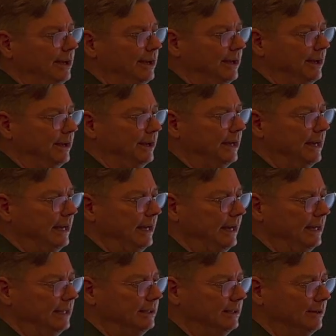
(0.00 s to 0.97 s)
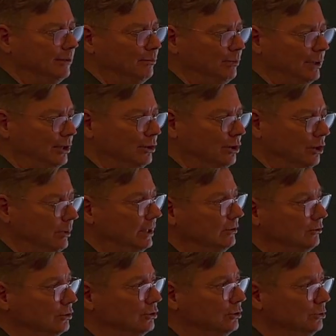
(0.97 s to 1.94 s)
uh, and when you go in
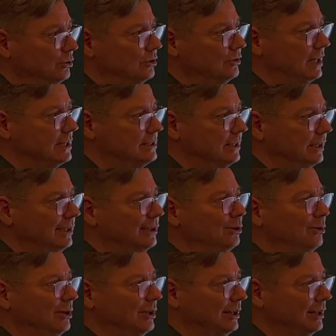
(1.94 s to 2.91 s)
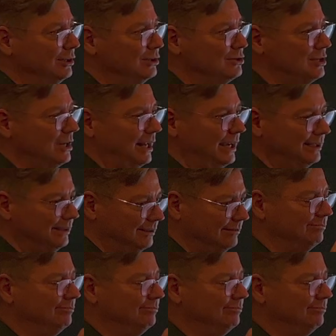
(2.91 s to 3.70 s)
to do your testing, you can then select